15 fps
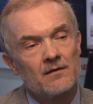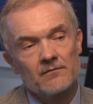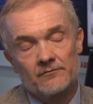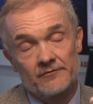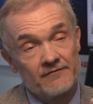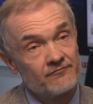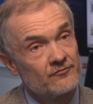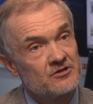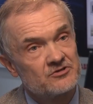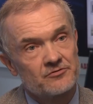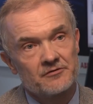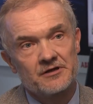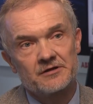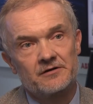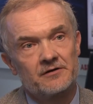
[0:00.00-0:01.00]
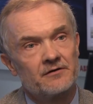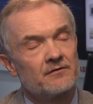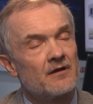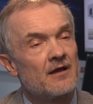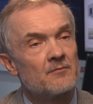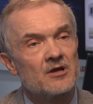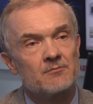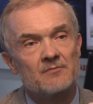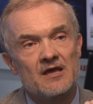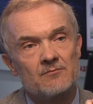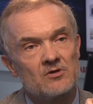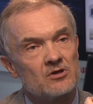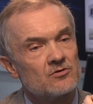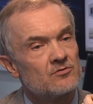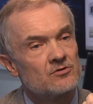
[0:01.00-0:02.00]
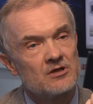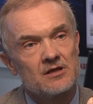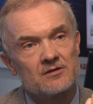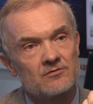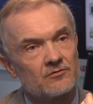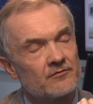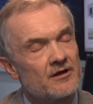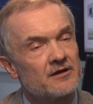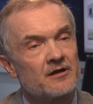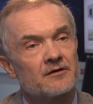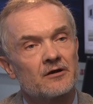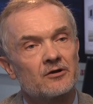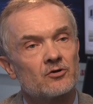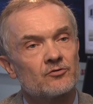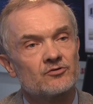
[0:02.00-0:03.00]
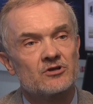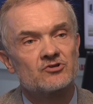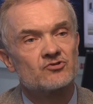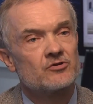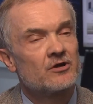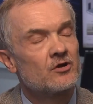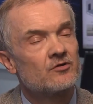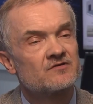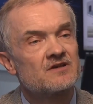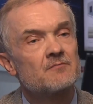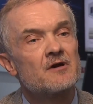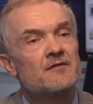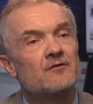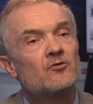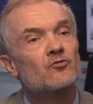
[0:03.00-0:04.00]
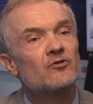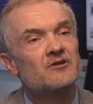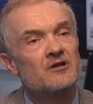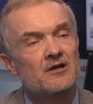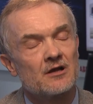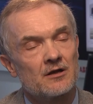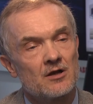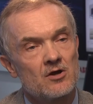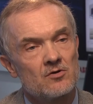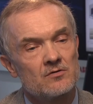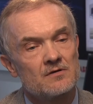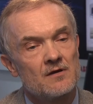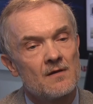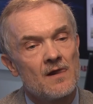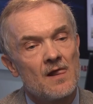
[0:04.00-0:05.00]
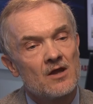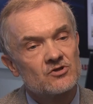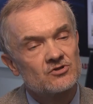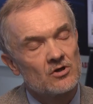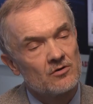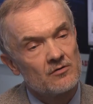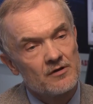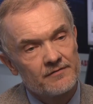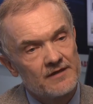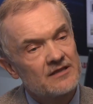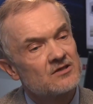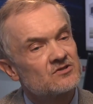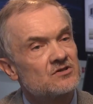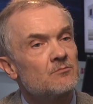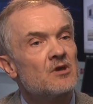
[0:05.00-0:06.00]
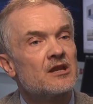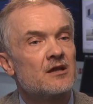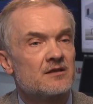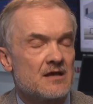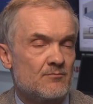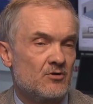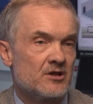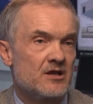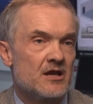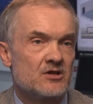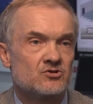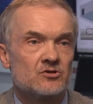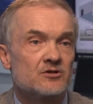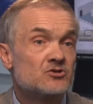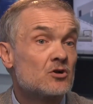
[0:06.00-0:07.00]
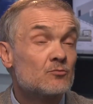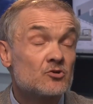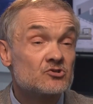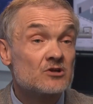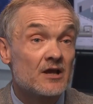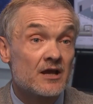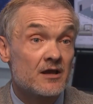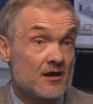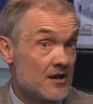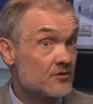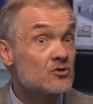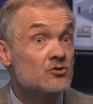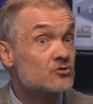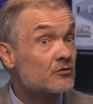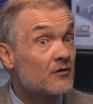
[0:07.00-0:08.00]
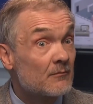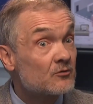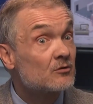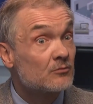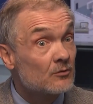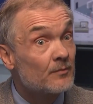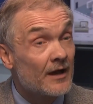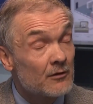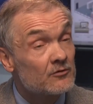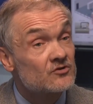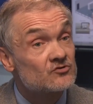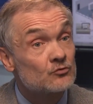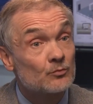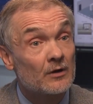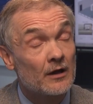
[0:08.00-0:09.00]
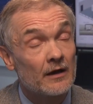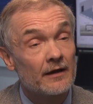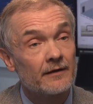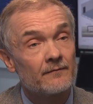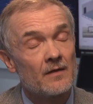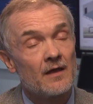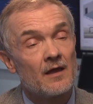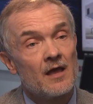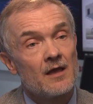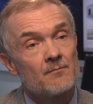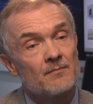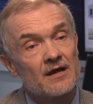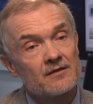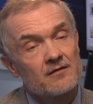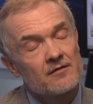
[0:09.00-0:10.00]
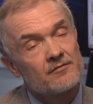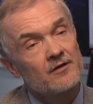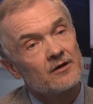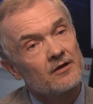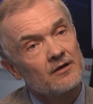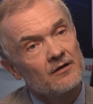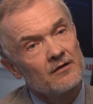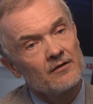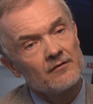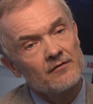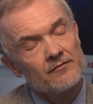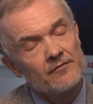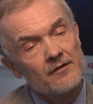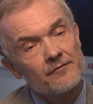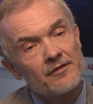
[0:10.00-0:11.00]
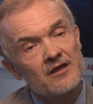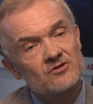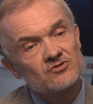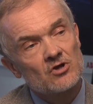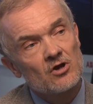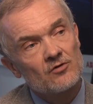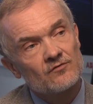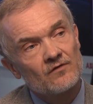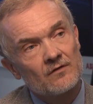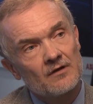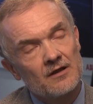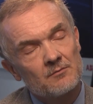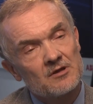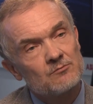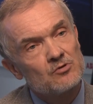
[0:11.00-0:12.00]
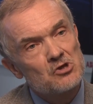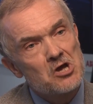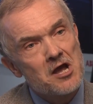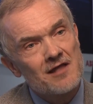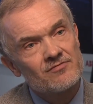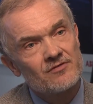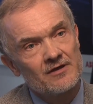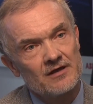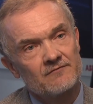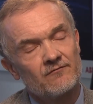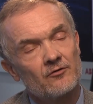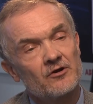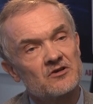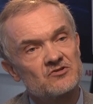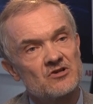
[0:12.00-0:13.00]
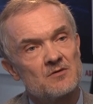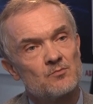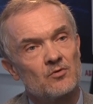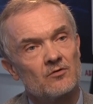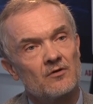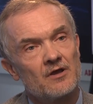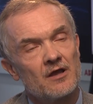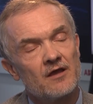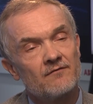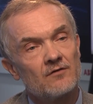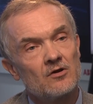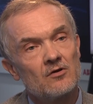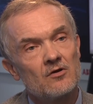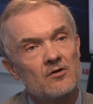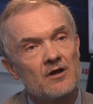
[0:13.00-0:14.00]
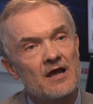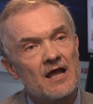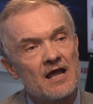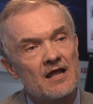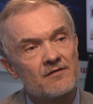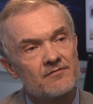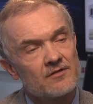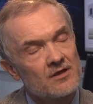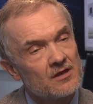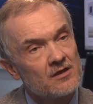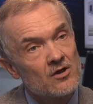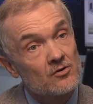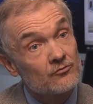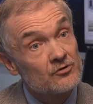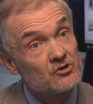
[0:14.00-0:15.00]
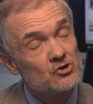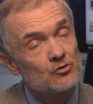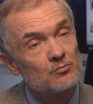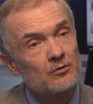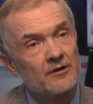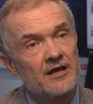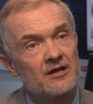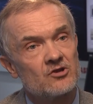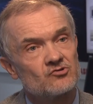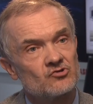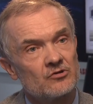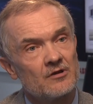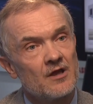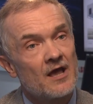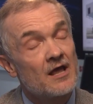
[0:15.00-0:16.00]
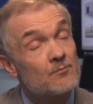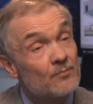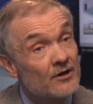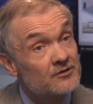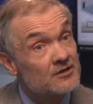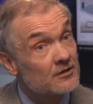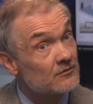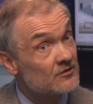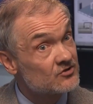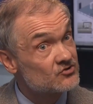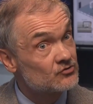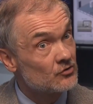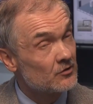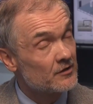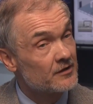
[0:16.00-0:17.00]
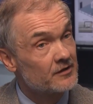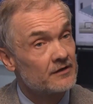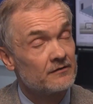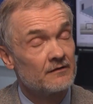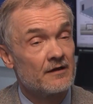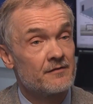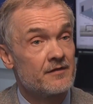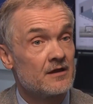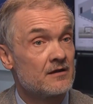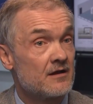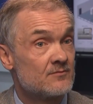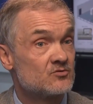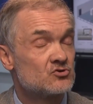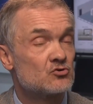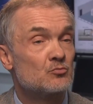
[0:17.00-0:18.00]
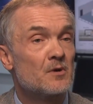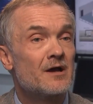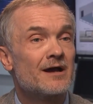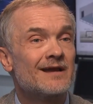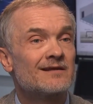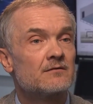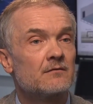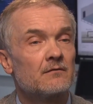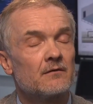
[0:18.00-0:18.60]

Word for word: refrigerator, I mean, maybe you need to run an air conditioning or some other critical load. So that is immediate application. It's almost like an uninterruptible power supply. But there, there things goes a little bit beyond that. For example, if you look at the renewable energy, and particularly solar, I think, comes to mind,